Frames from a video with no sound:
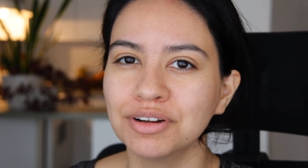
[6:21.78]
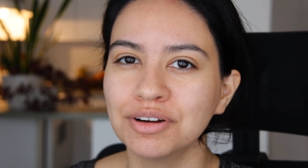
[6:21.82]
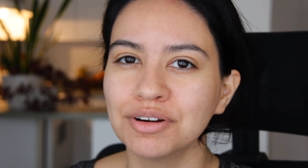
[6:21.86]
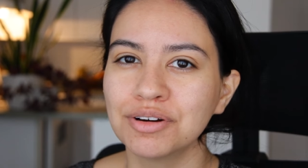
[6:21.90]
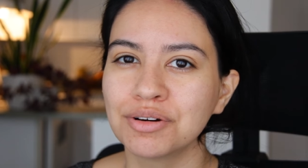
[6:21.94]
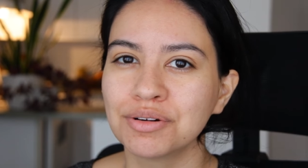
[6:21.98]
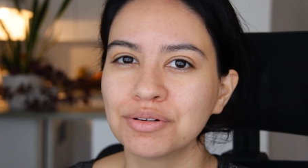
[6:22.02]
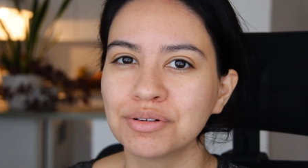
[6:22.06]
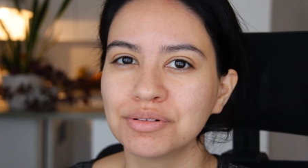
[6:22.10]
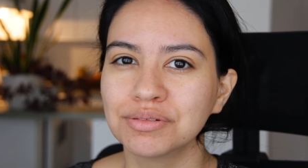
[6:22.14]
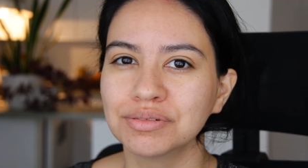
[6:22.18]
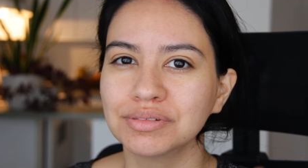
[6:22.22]

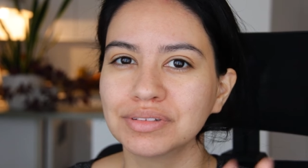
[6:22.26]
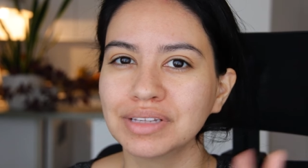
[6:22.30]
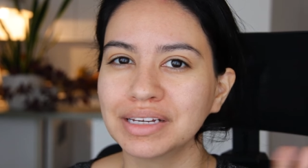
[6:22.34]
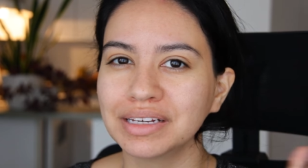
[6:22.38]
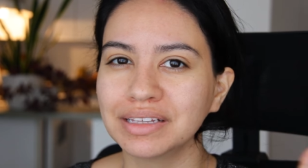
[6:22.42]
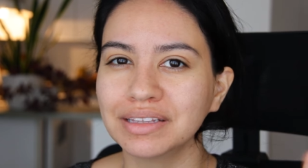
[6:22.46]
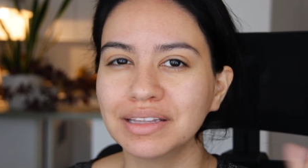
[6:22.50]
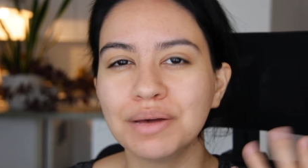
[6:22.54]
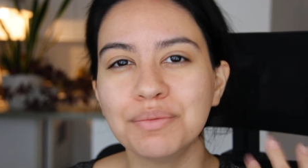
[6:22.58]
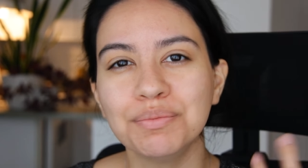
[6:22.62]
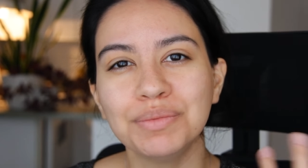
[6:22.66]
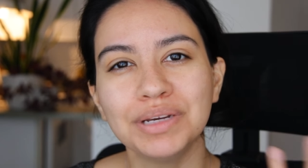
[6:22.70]
know.
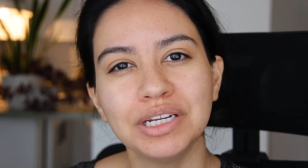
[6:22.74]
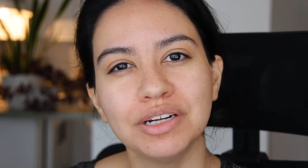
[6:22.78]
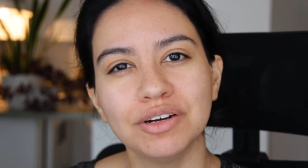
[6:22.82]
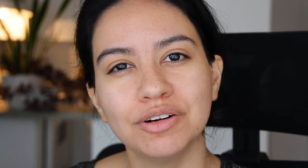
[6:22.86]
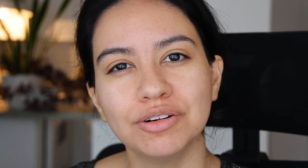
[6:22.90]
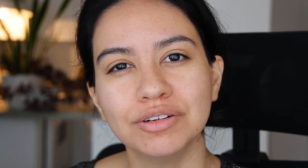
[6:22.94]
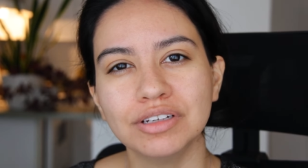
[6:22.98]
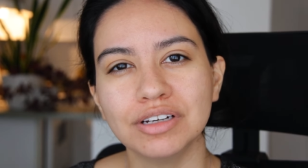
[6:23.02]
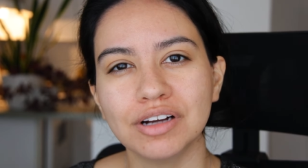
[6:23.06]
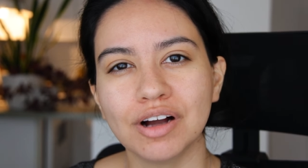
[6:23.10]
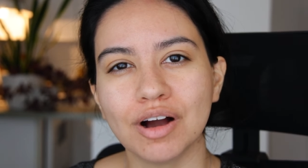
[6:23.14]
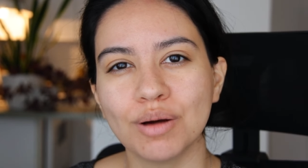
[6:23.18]
Like, let me
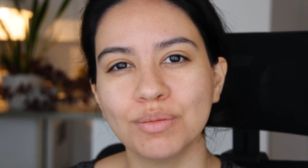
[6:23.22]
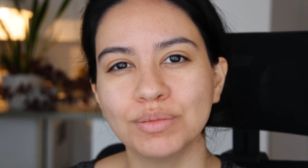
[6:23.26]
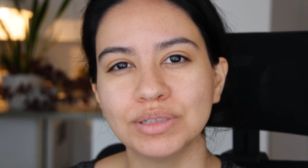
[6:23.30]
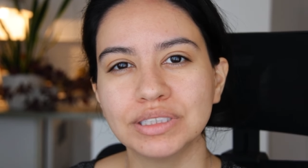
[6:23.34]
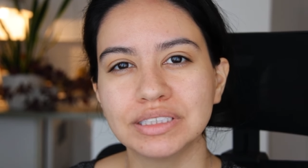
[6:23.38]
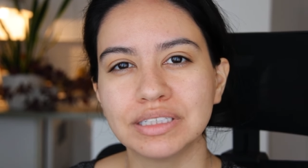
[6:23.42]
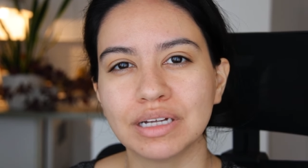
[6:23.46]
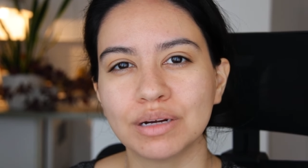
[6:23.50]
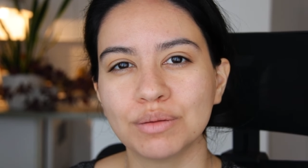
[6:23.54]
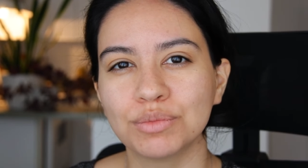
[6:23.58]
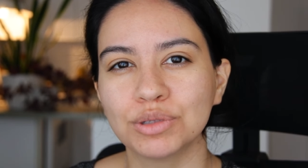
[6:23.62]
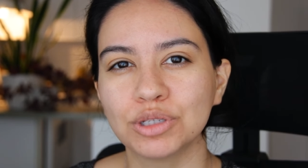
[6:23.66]
know in the
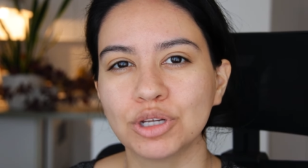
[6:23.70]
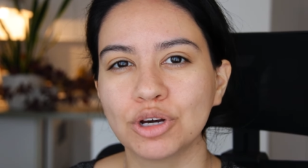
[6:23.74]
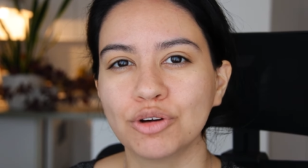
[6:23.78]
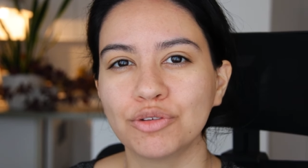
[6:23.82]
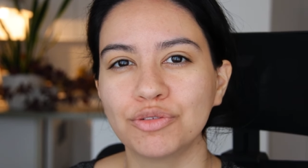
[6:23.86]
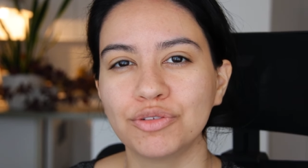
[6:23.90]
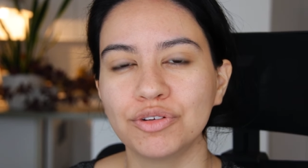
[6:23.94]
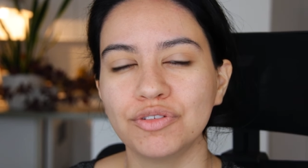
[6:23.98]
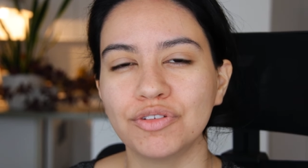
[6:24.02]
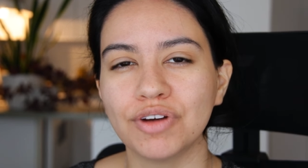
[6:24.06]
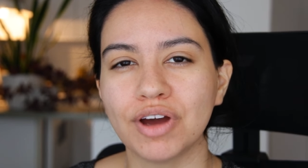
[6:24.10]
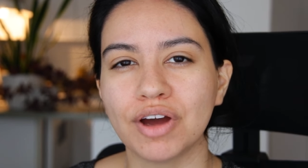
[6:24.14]
comments down below
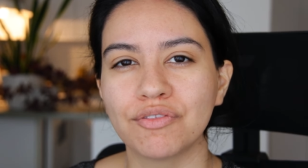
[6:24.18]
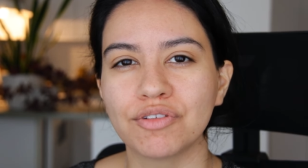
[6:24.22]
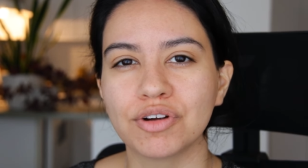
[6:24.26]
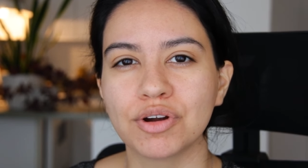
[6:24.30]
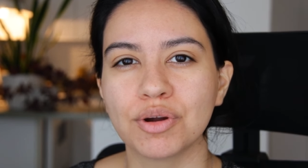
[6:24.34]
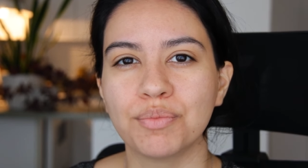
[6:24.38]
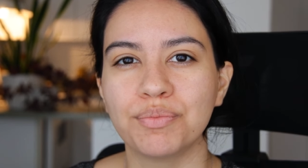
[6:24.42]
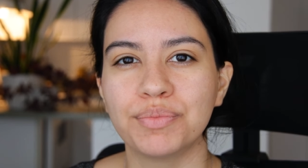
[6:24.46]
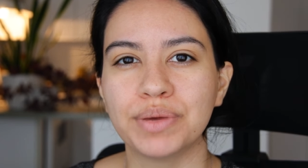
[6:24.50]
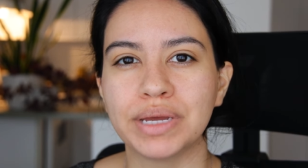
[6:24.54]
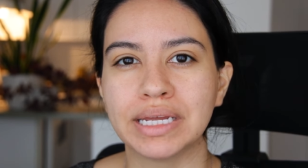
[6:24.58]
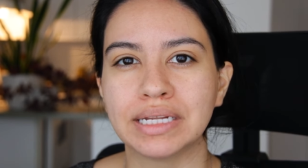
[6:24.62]
if you've
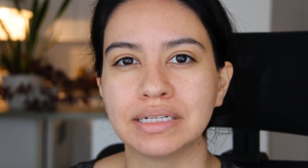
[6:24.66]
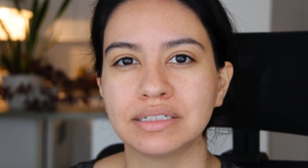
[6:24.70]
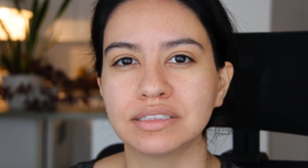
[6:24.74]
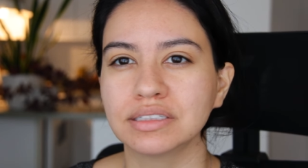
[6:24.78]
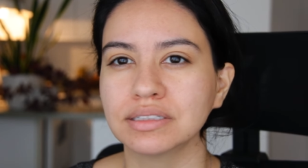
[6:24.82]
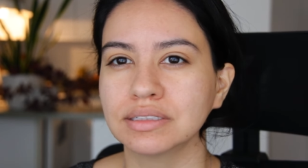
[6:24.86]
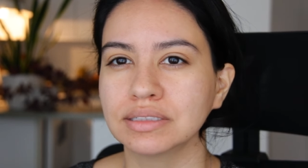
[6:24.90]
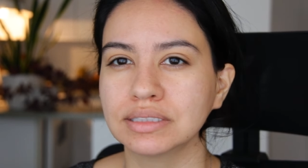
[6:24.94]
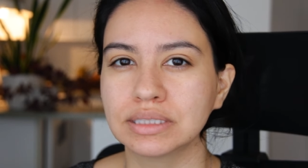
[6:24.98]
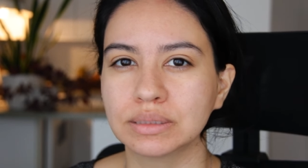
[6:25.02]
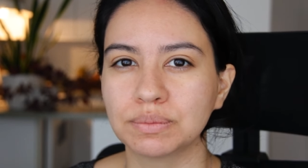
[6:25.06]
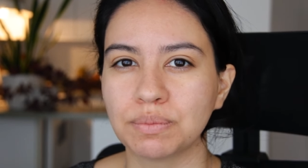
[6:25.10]
ever been
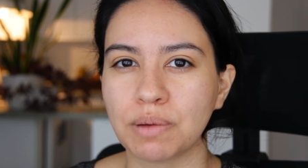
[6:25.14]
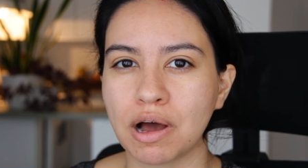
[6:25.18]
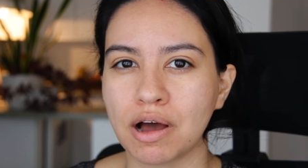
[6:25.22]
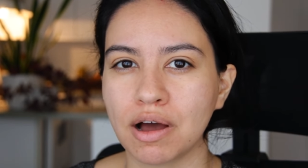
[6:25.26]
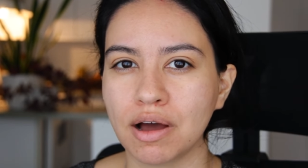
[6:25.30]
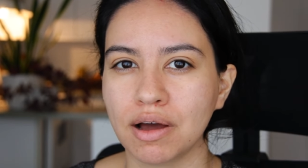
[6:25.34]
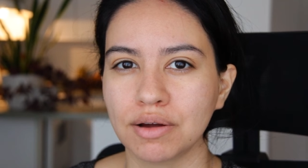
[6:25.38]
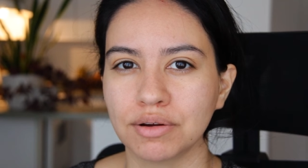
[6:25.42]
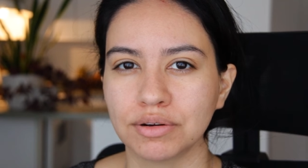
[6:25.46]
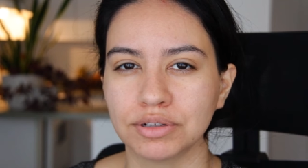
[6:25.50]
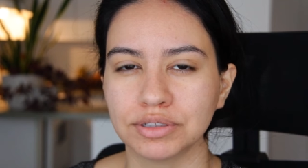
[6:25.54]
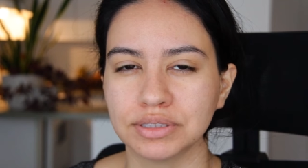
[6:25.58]
to the
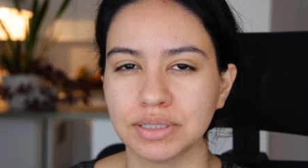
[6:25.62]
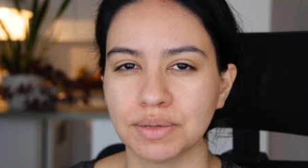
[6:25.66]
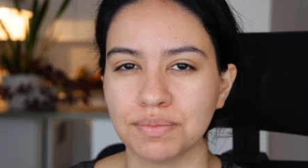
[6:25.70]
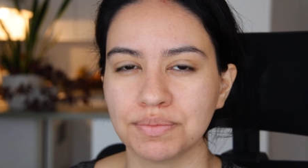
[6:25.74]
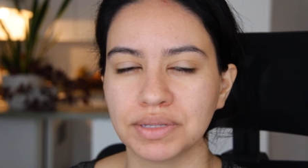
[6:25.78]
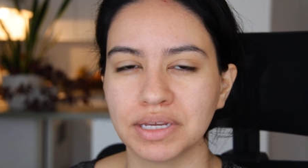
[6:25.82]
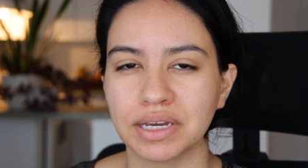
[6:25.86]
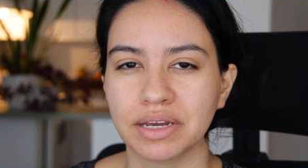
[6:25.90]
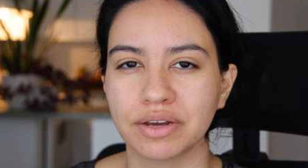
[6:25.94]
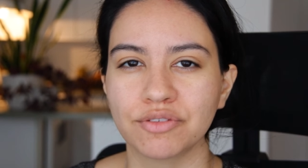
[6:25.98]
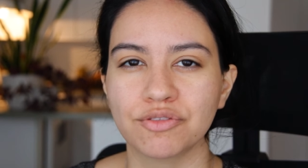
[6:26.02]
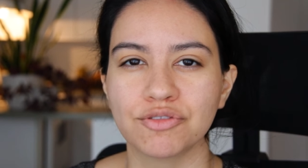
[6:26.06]
spa or
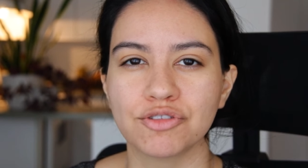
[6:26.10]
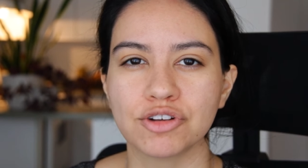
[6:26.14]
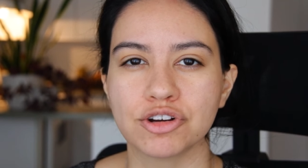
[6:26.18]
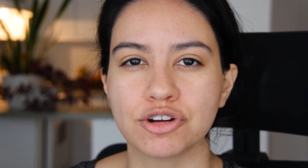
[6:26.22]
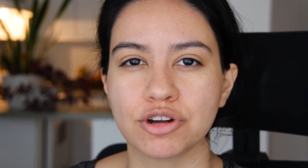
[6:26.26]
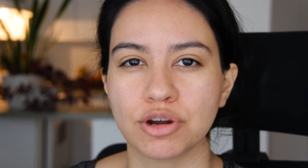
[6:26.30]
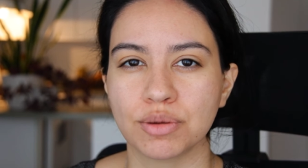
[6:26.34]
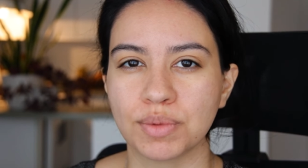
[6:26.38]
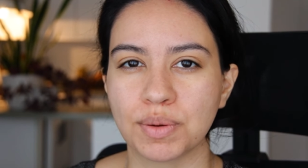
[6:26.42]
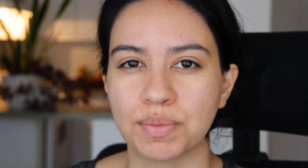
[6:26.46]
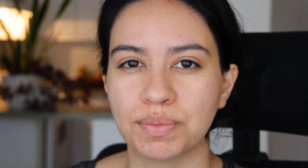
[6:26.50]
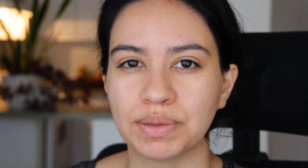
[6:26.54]
something for
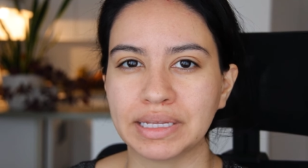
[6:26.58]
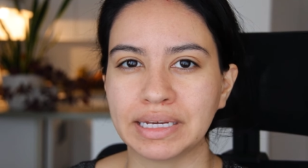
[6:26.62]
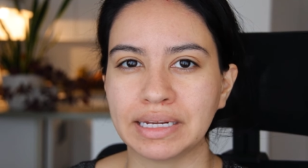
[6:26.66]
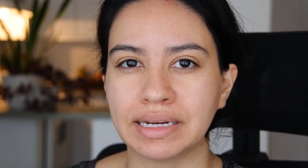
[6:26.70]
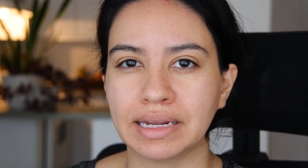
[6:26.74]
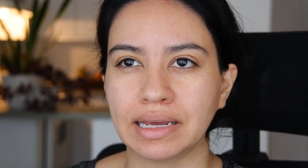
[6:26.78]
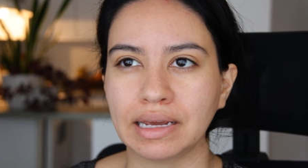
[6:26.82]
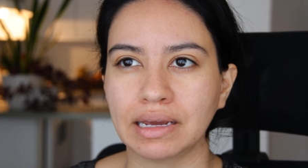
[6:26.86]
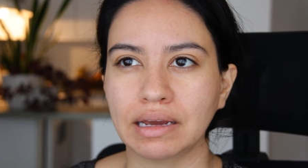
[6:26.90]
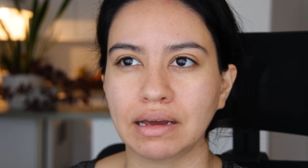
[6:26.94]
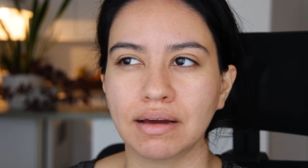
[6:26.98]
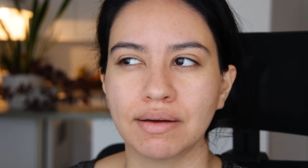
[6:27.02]

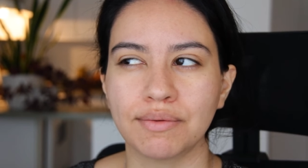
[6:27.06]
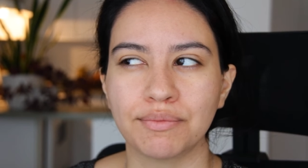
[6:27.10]
dermaplaning.